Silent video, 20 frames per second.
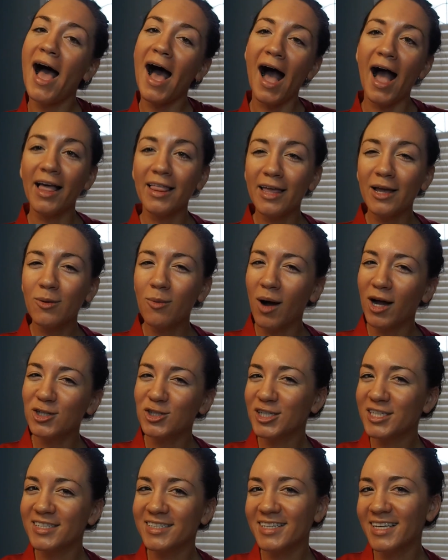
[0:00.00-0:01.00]
I like
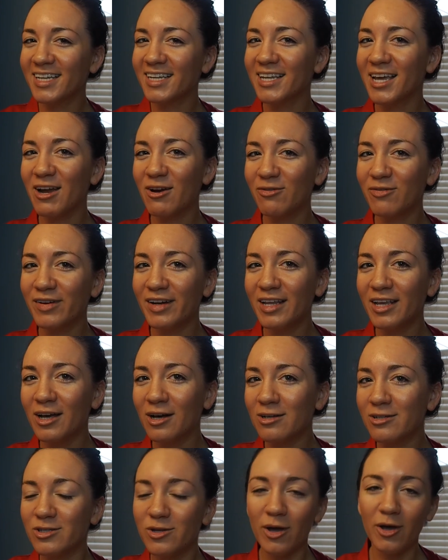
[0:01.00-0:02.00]
watching skincare
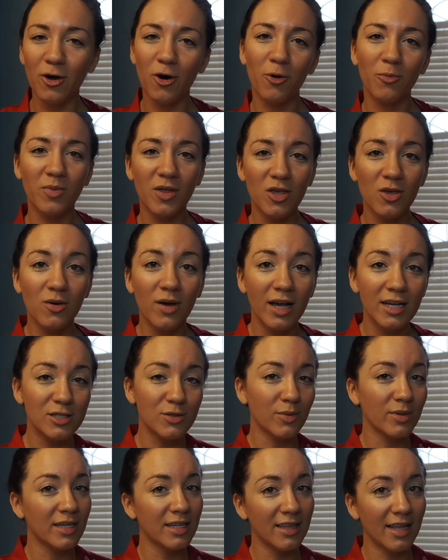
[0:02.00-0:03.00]
videos, so I hope that you
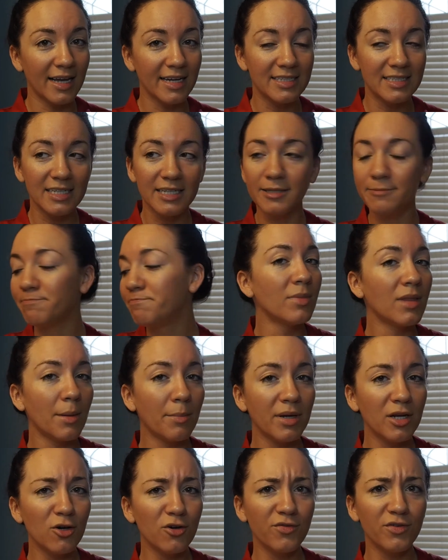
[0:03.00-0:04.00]
guys really liked it. Let
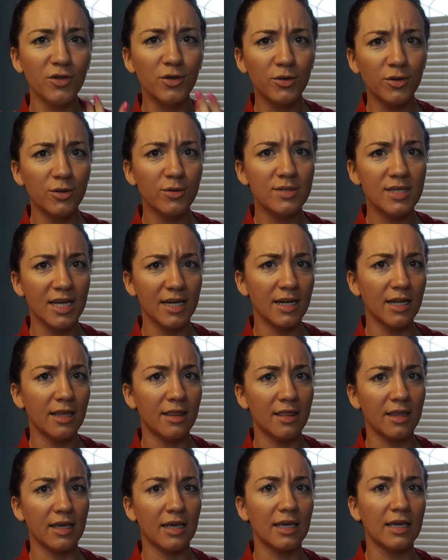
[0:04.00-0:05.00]
me know if you use
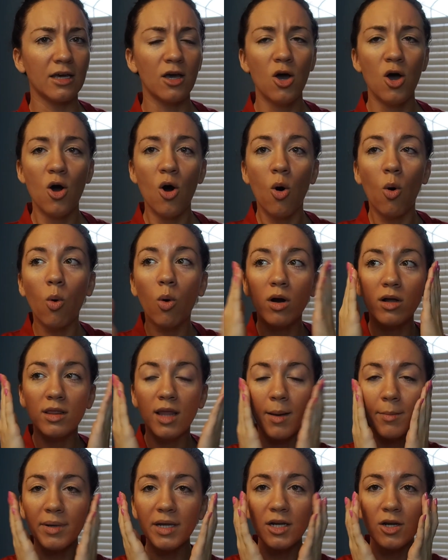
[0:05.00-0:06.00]
anything, or
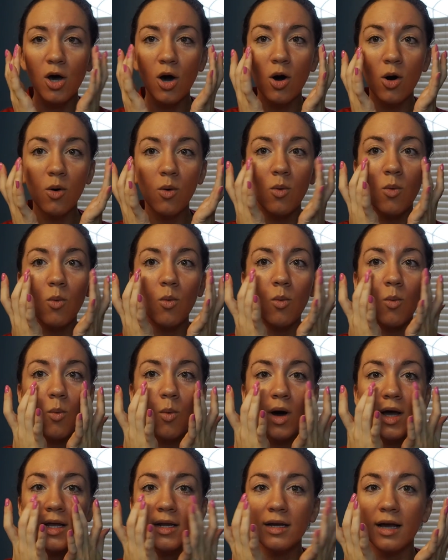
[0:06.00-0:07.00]
let me know
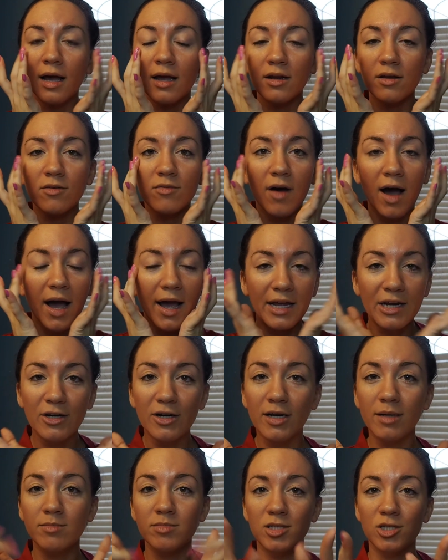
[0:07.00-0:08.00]
what kind of eye
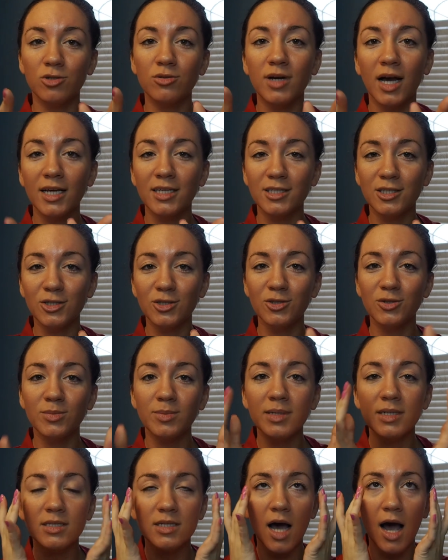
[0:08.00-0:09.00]
creams you guys use
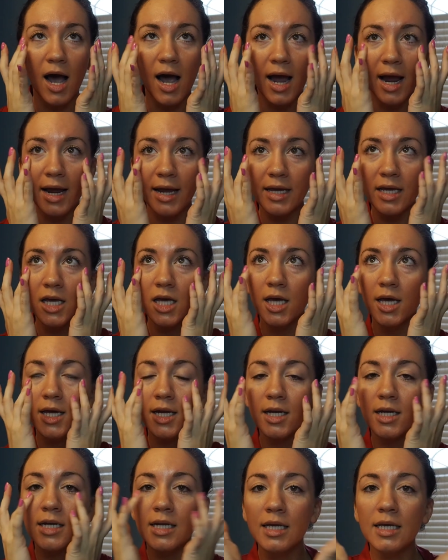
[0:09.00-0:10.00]
because I
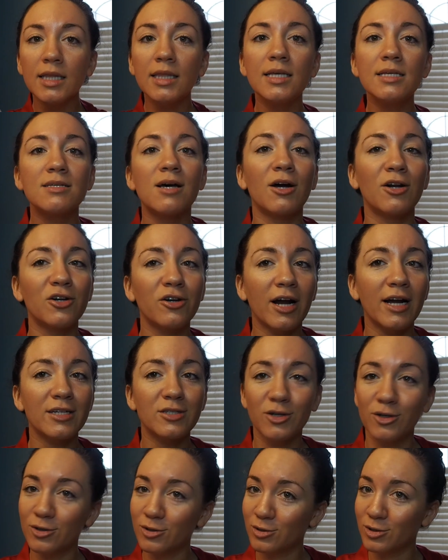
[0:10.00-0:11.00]
need these under eye
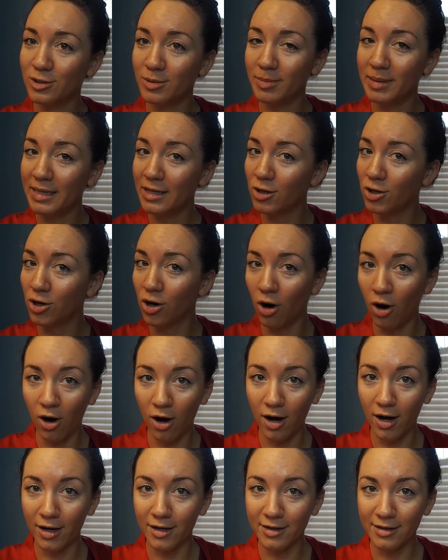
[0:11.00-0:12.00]
circles to be
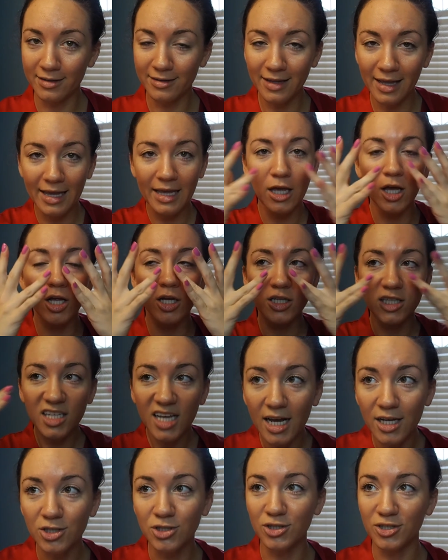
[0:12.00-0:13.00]
gone like
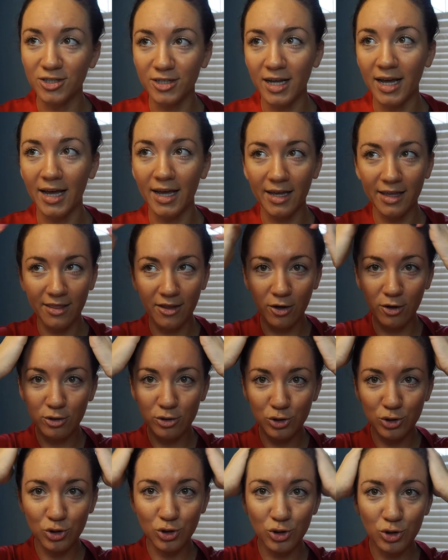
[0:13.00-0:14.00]
yesterday. They're
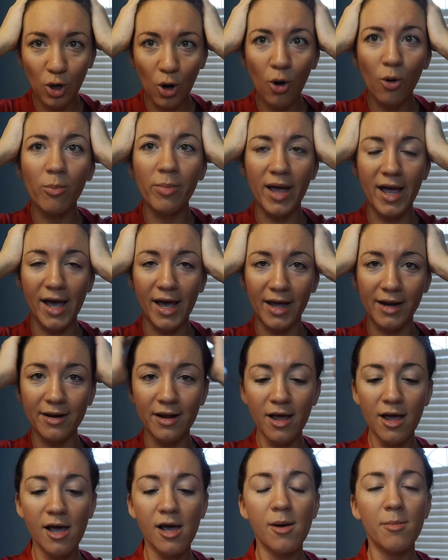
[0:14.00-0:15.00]
so bad.
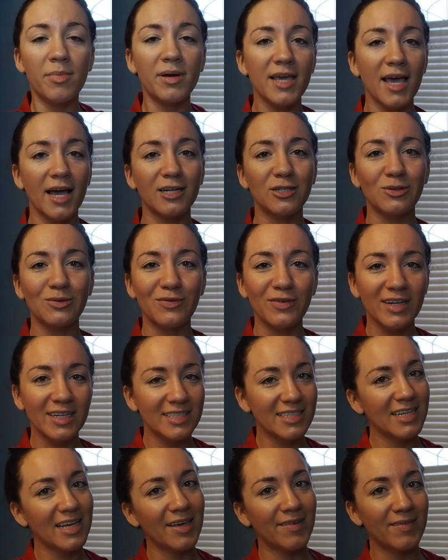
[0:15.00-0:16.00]
But yeah, don't forget
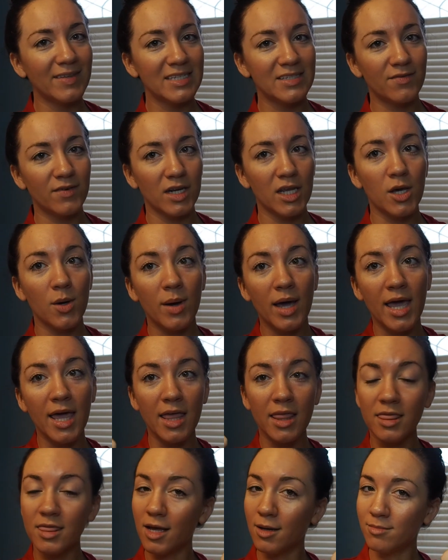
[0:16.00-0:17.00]
to give this video
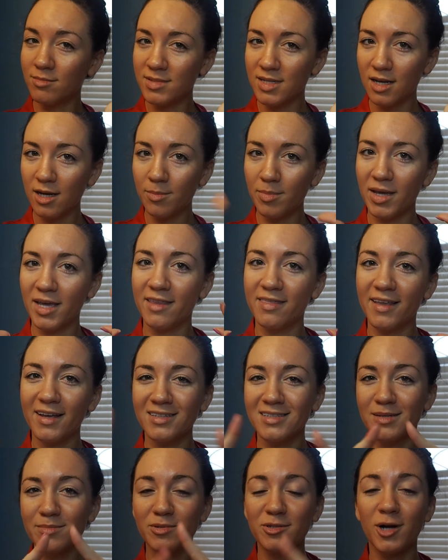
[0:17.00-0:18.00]
a thumbs up, hit
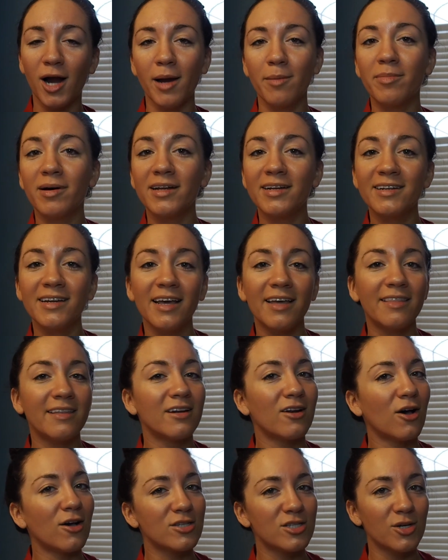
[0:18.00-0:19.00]
that subscribe button, and
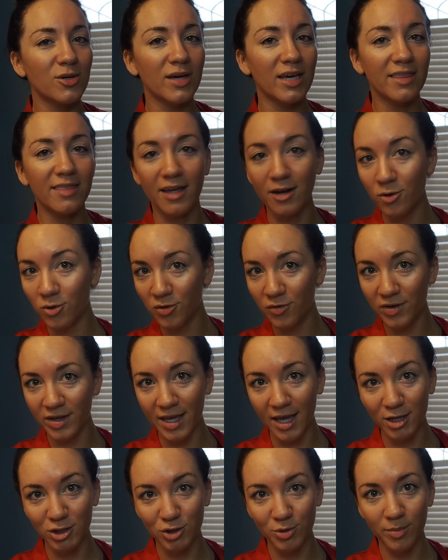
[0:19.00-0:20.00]
then also hit that
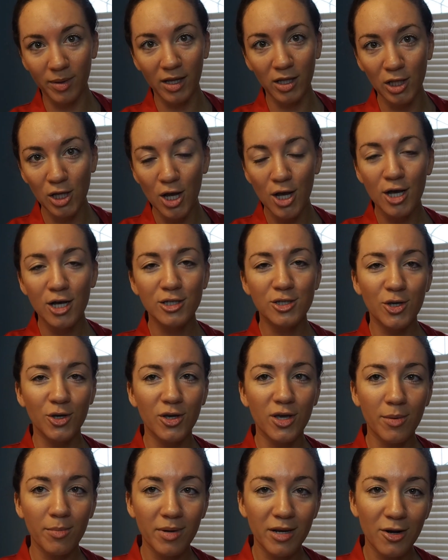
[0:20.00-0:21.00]
notification bell so
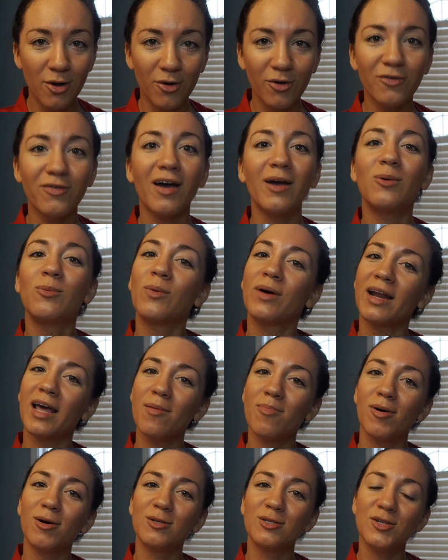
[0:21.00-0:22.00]
you can be notified when I
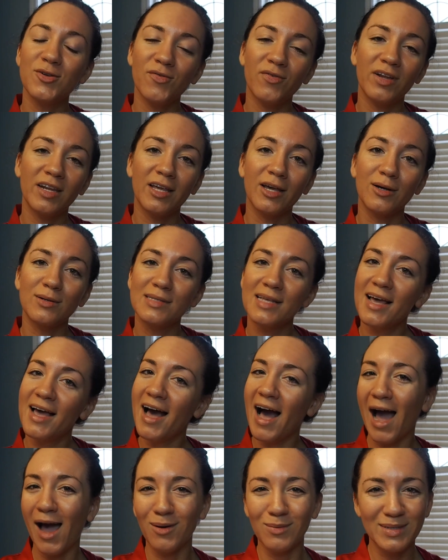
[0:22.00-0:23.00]
post new videos.
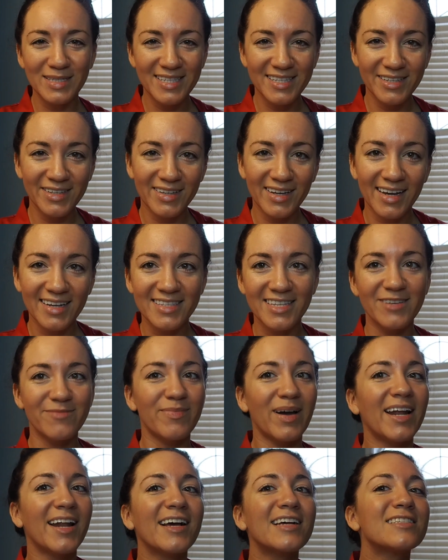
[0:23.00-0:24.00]
I will see you guys in
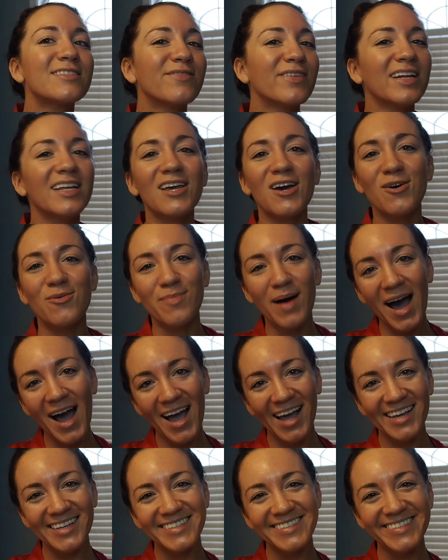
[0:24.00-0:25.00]
my next video.
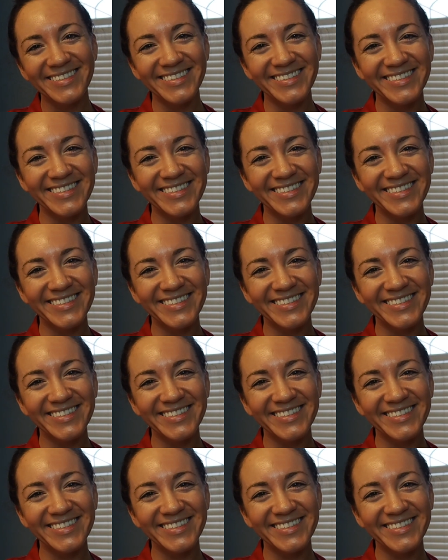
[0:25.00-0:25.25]
Bye!